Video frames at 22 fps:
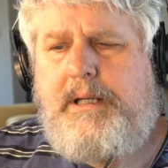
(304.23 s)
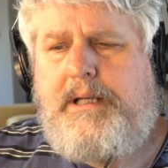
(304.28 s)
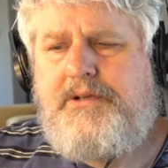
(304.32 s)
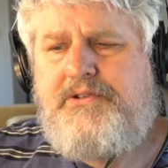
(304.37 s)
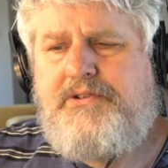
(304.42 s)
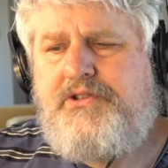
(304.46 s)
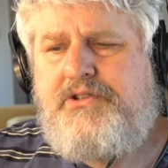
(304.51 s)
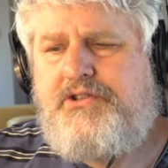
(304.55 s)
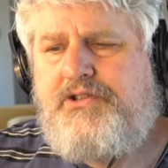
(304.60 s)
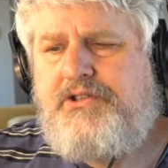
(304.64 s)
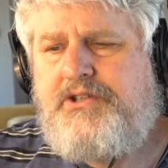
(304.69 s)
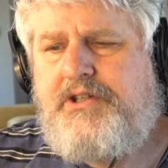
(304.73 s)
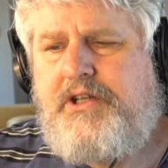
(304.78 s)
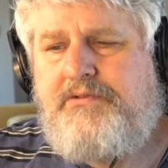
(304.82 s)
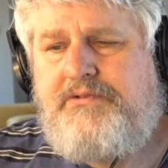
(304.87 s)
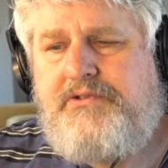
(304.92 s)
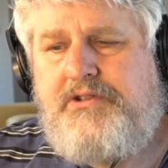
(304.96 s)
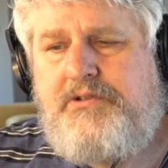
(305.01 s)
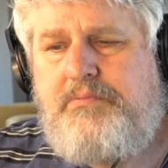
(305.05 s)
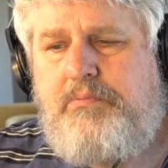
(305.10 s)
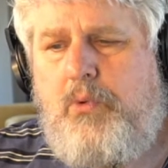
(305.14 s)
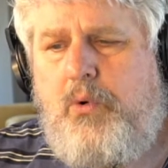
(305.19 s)
because it just
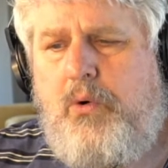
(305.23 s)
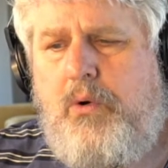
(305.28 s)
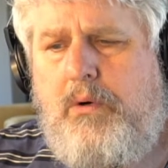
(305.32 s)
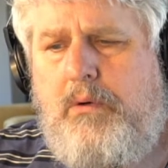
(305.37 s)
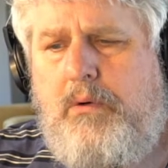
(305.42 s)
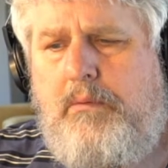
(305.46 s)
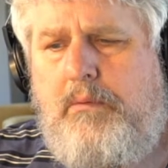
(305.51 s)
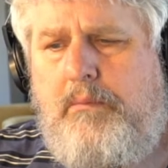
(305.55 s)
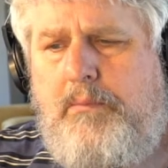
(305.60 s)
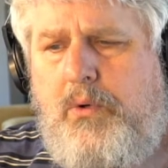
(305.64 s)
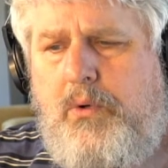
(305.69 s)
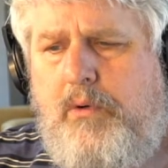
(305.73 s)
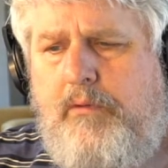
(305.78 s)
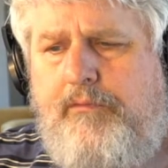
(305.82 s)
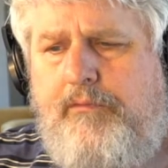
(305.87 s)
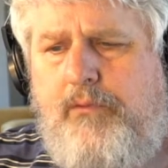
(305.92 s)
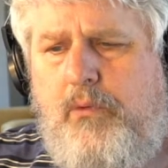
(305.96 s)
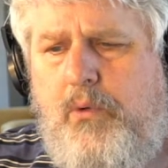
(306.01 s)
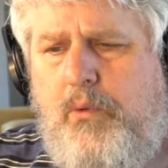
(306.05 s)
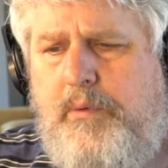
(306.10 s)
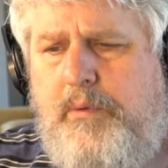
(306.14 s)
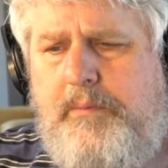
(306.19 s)
gives us more
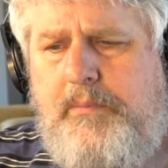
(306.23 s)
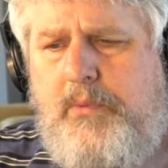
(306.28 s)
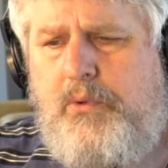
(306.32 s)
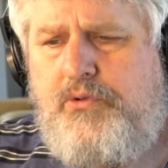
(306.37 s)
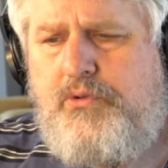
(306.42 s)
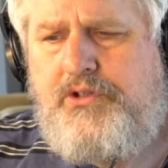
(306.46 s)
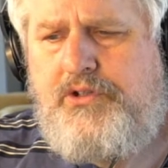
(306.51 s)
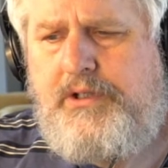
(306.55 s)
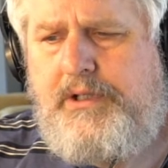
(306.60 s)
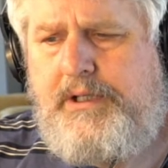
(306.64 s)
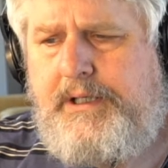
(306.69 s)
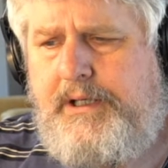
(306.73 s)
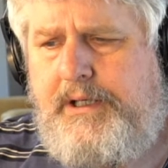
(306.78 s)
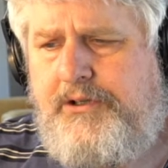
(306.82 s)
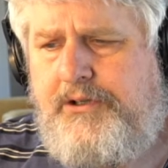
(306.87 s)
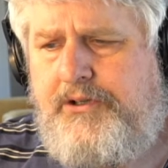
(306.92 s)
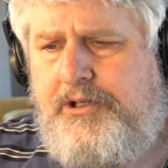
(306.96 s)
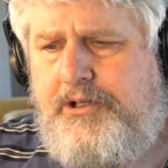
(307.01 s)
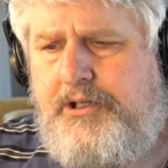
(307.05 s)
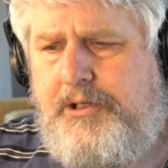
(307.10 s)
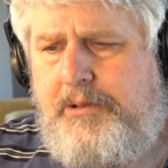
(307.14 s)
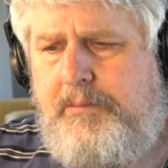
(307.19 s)
forward motion leading
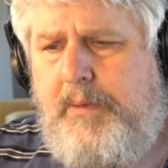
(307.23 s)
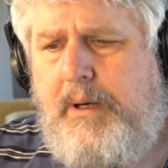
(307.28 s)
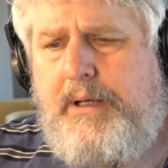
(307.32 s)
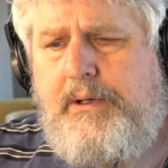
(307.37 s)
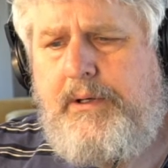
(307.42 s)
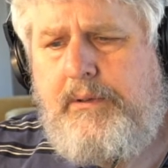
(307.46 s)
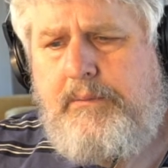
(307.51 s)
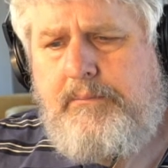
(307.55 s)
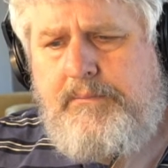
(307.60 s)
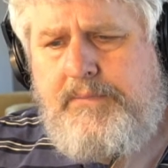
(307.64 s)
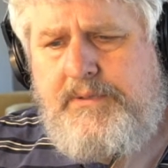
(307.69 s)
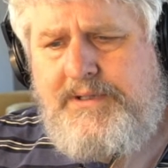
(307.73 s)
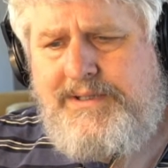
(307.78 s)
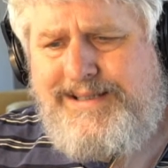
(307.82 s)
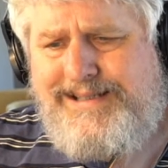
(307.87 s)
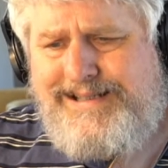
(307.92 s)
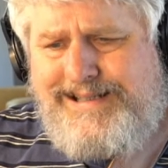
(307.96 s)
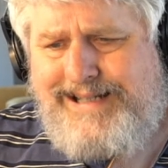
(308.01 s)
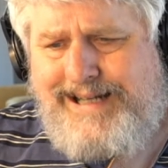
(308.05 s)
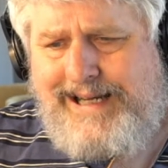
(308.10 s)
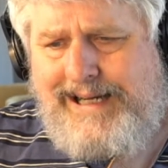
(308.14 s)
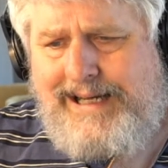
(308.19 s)
to D minor.
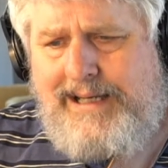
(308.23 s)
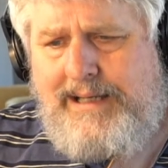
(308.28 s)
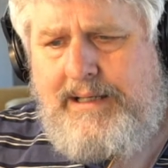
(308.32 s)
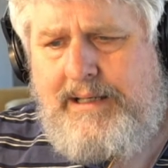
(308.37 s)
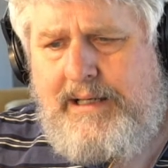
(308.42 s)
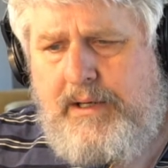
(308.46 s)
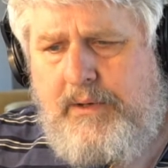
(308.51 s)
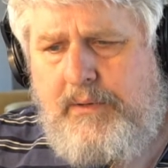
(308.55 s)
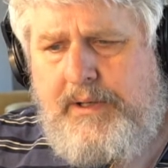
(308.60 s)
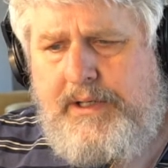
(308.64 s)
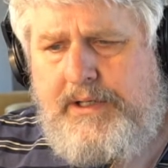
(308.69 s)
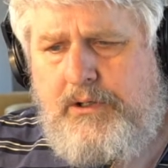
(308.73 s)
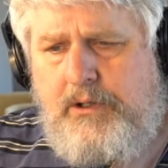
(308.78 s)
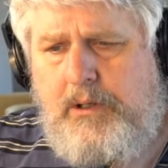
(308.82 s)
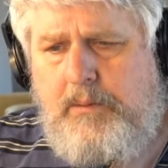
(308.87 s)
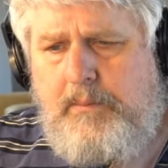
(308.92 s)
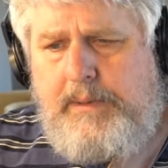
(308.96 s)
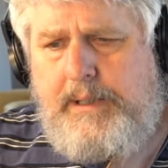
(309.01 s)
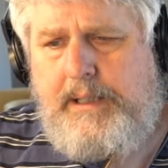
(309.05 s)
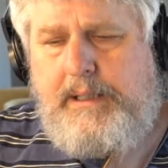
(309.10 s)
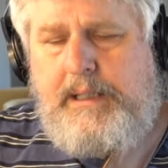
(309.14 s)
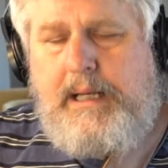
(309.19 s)
Secondary
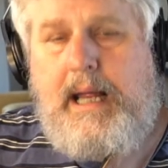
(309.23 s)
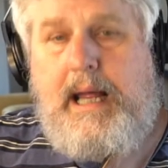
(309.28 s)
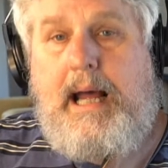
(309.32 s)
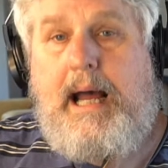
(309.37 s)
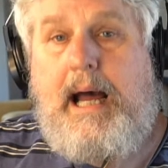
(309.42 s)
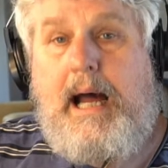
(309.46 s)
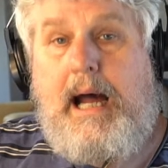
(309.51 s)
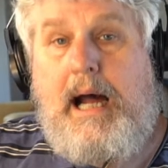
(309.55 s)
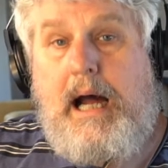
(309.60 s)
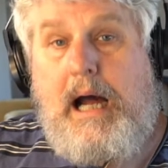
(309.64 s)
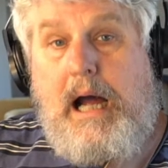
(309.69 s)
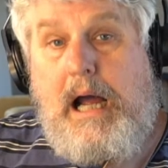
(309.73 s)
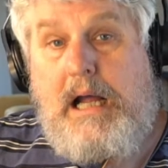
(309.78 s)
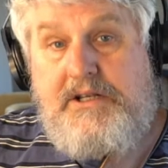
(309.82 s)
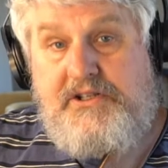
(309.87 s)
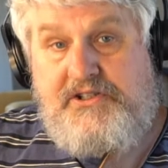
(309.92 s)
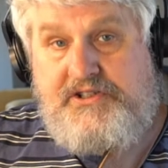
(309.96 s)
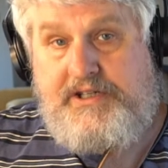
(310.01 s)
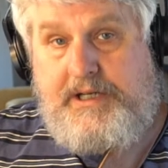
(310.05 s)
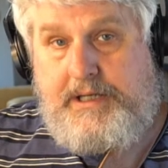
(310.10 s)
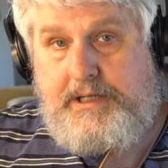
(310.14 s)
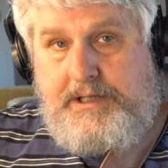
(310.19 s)
dominant, a
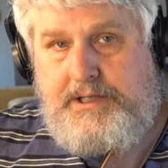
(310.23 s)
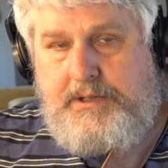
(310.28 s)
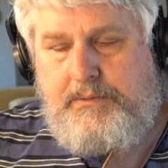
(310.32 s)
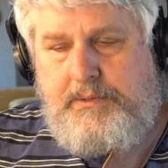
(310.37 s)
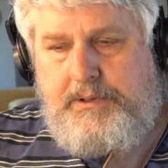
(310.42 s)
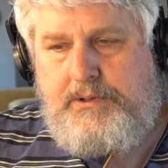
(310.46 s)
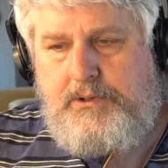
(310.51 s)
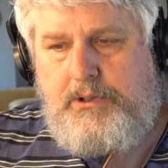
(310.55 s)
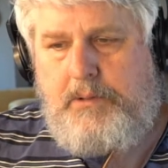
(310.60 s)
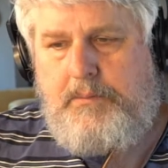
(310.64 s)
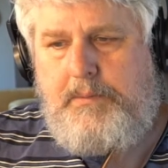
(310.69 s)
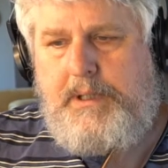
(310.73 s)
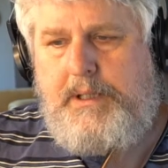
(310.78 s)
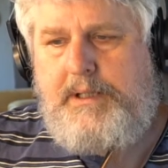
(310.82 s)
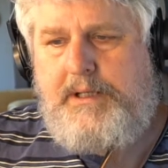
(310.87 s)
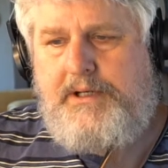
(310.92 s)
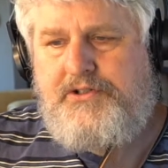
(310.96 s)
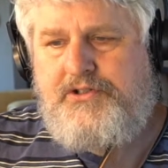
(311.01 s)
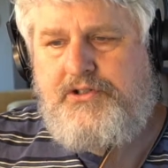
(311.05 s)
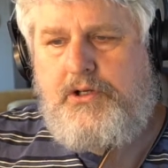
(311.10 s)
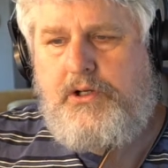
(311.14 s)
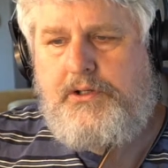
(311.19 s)
secondary dominant.
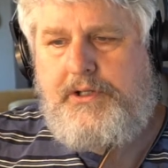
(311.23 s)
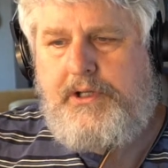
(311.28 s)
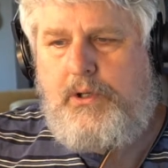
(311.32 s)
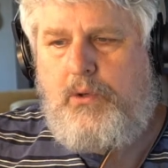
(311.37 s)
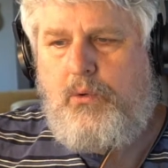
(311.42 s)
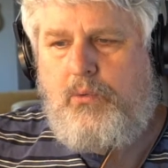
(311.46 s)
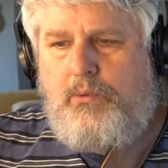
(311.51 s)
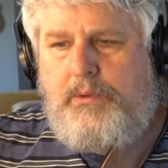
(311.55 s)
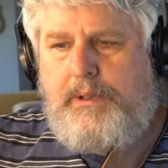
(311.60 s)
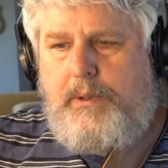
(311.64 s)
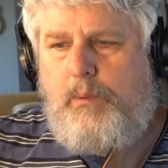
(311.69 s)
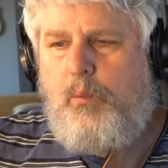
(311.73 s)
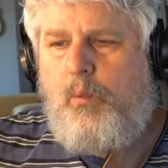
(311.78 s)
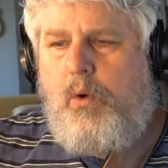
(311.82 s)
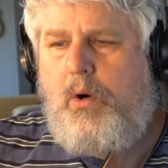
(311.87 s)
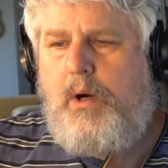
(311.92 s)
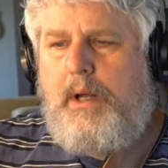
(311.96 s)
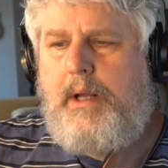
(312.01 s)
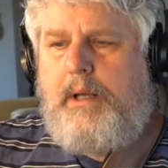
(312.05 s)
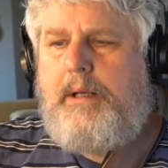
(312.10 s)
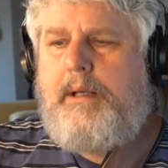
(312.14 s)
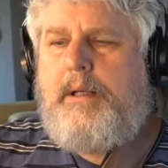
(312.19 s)
It's not the only
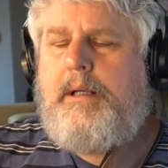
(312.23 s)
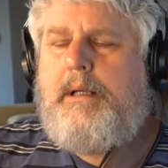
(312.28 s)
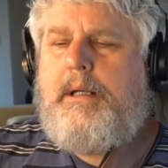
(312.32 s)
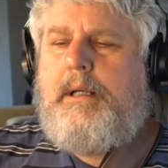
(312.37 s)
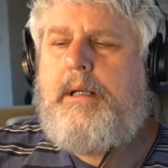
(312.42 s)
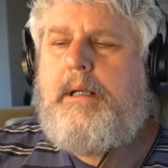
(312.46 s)
one.